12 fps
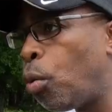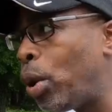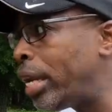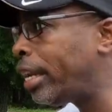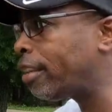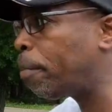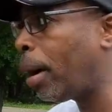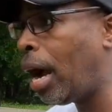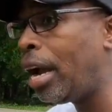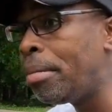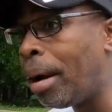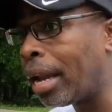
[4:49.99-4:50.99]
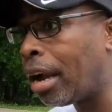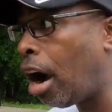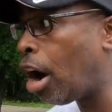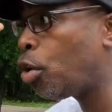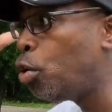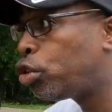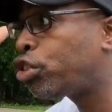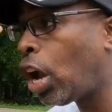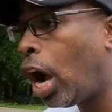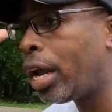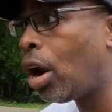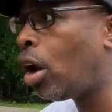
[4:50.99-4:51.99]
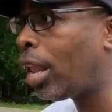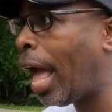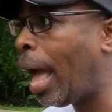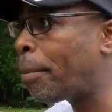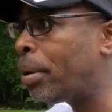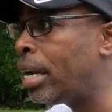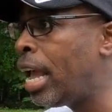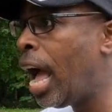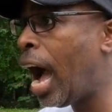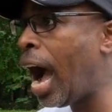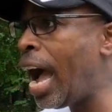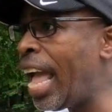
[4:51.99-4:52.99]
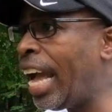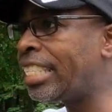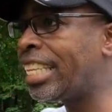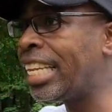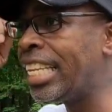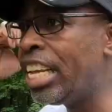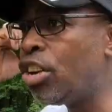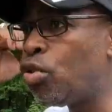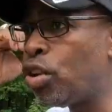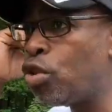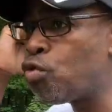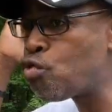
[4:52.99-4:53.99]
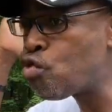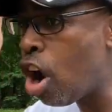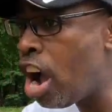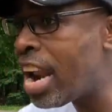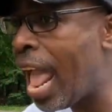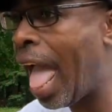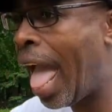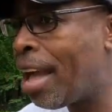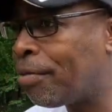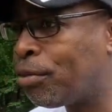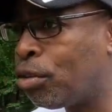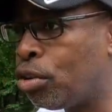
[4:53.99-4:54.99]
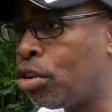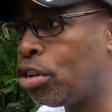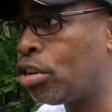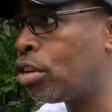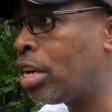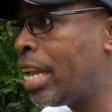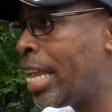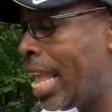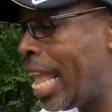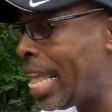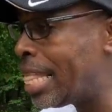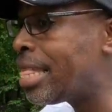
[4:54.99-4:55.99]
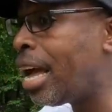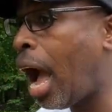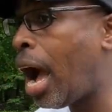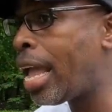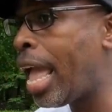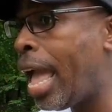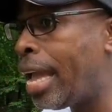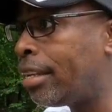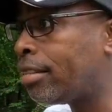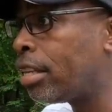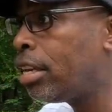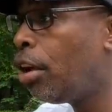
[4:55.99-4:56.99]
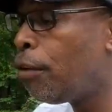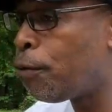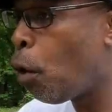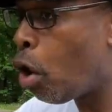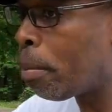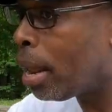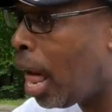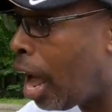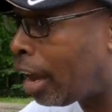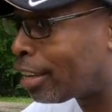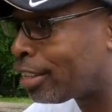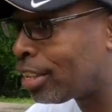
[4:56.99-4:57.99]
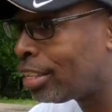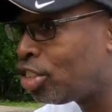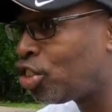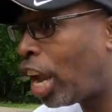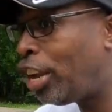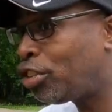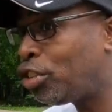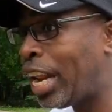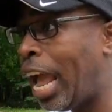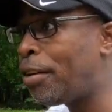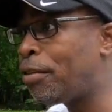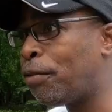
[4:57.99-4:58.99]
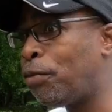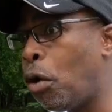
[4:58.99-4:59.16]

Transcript: the witness behind my car who saw it all happen. I had to literally run after her in the i8, 4 blocks, chase her down to